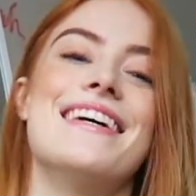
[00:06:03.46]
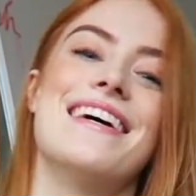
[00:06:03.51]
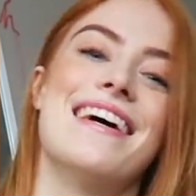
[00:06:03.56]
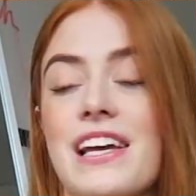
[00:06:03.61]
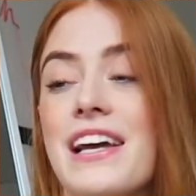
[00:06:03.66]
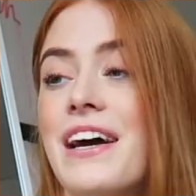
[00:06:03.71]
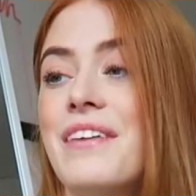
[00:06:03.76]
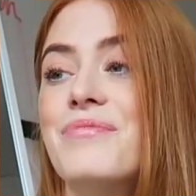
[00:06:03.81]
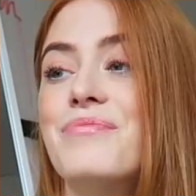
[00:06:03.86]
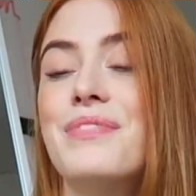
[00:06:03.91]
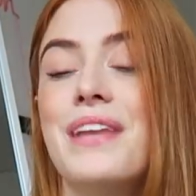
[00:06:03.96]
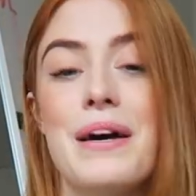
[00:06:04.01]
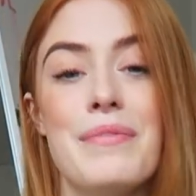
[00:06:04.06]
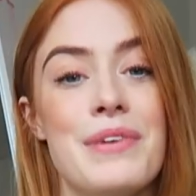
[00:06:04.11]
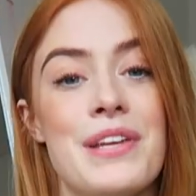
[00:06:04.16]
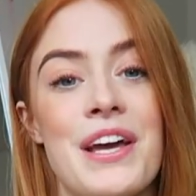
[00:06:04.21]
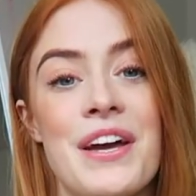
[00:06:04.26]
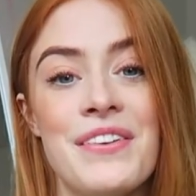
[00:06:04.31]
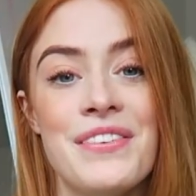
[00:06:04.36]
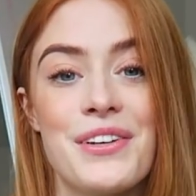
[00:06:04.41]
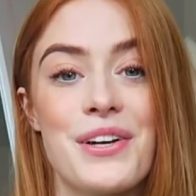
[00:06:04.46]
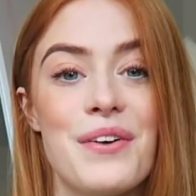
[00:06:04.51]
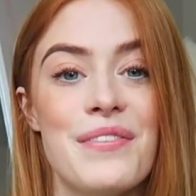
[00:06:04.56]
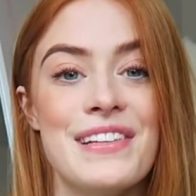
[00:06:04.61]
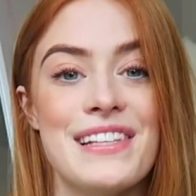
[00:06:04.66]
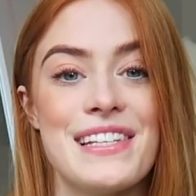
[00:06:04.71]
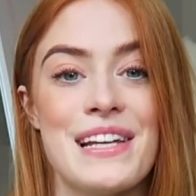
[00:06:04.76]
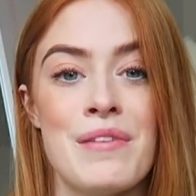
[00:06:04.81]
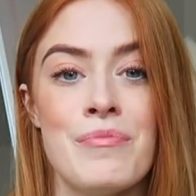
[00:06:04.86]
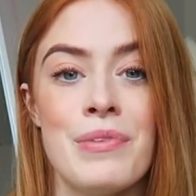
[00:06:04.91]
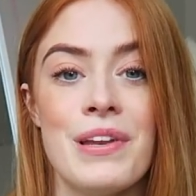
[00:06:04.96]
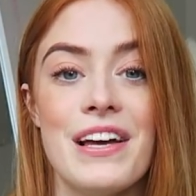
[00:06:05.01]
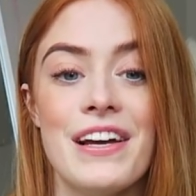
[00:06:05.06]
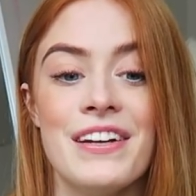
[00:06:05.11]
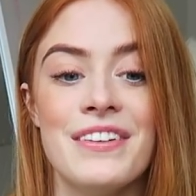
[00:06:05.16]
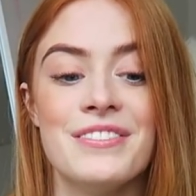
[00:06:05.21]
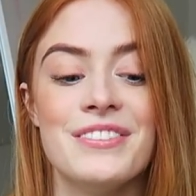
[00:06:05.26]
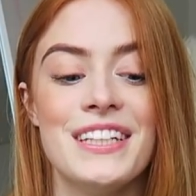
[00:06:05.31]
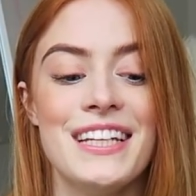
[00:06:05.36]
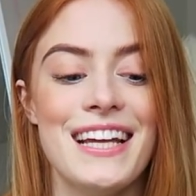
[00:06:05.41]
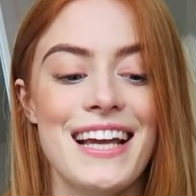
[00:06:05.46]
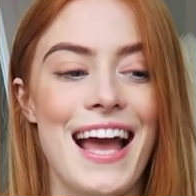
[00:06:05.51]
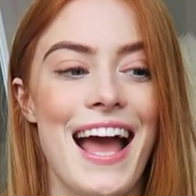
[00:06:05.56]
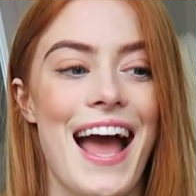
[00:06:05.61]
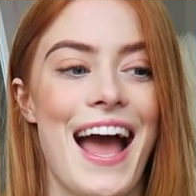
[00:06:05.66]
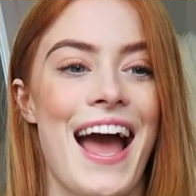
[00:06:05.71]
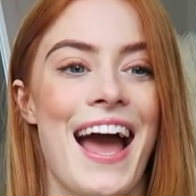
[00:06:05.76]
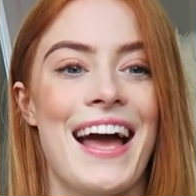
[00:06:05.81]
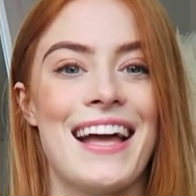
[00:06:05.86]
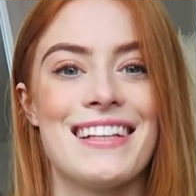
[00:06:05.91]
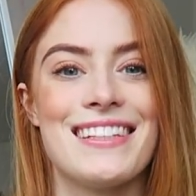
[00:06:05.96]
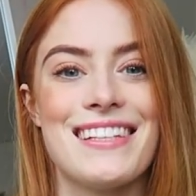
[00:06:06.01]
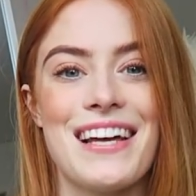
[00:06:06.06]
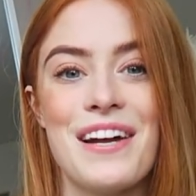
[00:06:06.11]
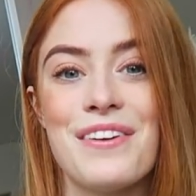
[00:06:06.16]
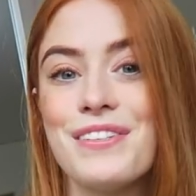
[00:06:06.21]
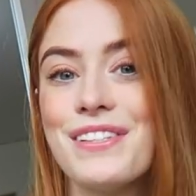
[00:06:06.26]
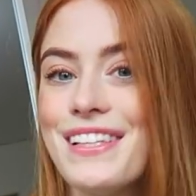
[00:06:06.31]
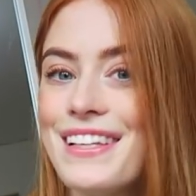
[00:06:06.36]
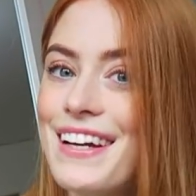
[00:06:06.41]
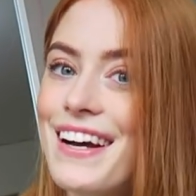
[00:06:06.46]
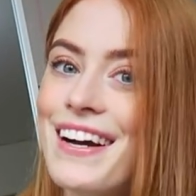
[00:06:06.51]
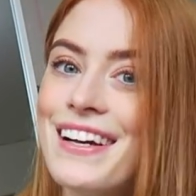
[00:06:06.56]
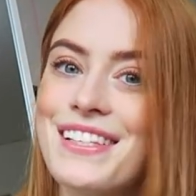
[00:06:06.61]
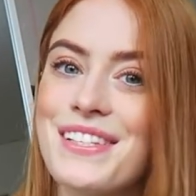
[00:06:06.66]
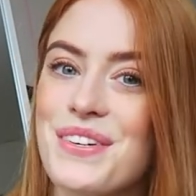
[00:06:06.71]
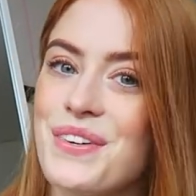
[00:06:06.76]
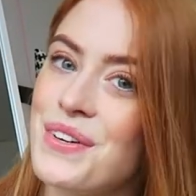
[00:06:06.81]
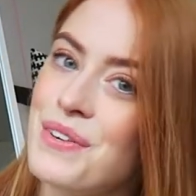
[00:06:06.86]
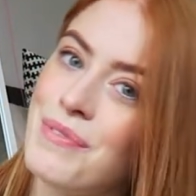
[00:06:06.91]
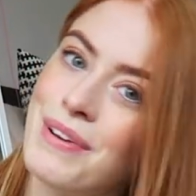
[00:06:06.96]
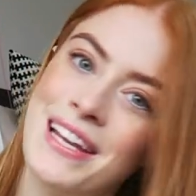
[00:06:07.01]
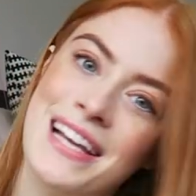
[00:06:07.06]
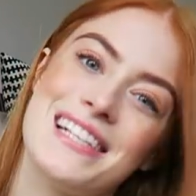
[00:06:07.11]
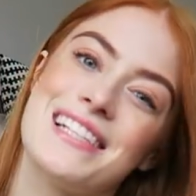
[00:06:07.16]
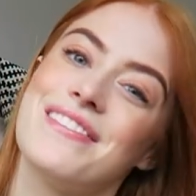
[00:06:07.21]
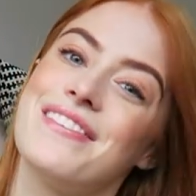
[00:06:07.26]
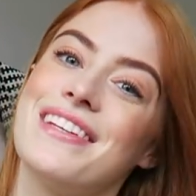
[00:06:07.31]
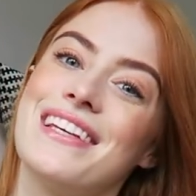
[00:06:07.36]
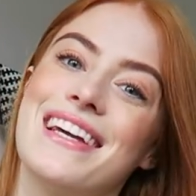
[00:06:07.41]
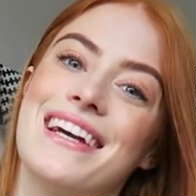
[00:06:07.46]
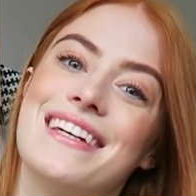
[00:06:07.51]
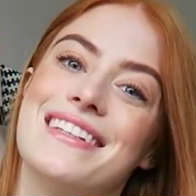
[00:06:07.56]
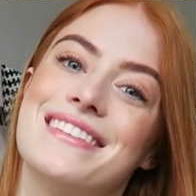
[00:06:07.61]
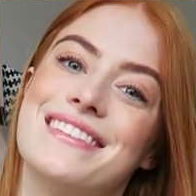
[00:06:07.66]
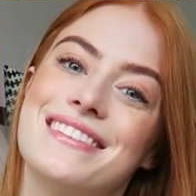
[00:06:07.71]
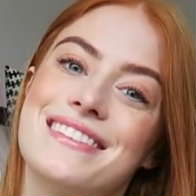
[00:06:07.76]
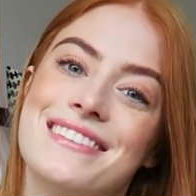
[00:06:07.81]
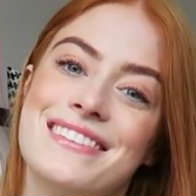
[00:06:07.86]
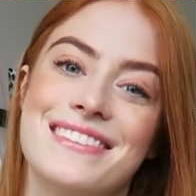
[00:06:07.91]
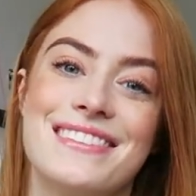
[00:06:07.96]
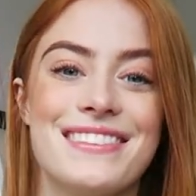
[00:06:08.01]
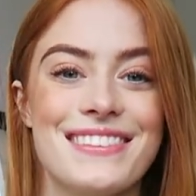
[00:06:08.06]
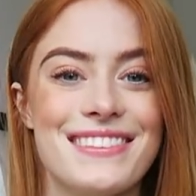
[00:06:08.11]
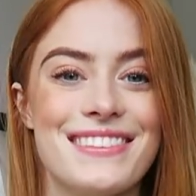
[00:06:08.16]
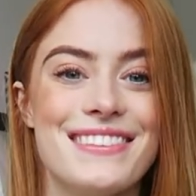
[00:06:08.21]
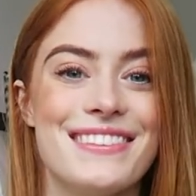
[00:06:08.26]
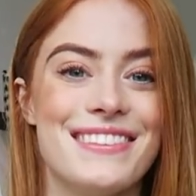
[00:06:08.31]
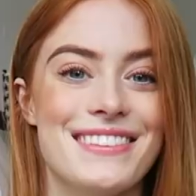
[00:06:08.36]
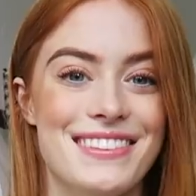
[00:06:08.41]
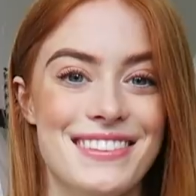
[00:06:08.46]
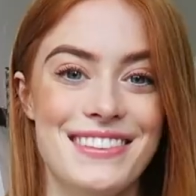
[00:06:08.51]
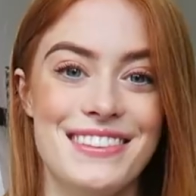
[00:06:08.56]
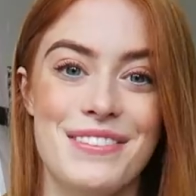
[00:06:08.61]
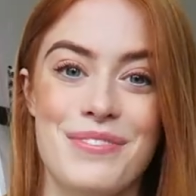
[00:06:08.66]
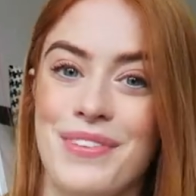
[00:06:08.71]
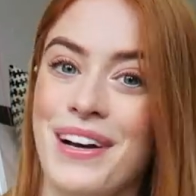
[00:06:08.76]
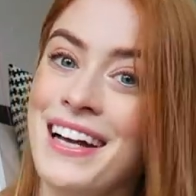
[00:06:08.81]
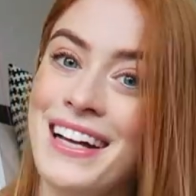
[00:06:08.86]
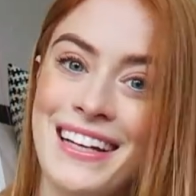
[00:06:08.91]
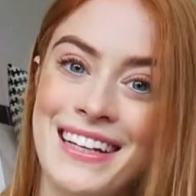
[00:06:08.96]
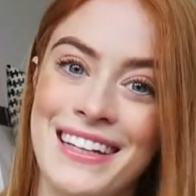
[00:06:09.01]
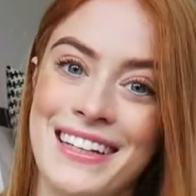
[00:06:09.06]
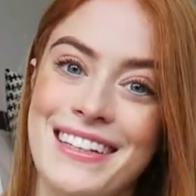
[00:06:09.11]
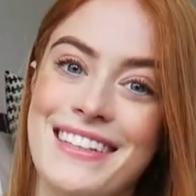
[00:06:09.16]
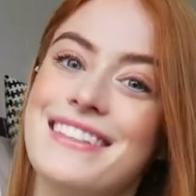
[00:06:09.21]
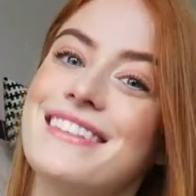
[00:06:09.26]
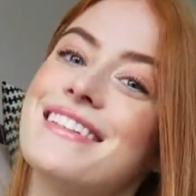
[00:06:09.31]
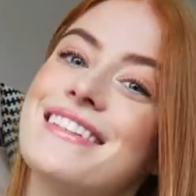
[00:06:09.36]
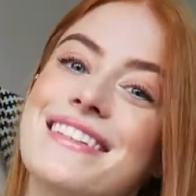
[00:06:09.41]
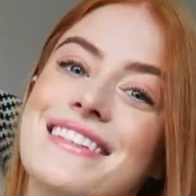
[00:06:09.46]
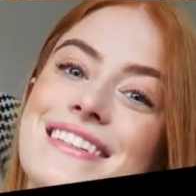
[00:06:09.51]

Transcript: So yeah, let me know in the comments down below and I will see you guys all in my next video. Bye.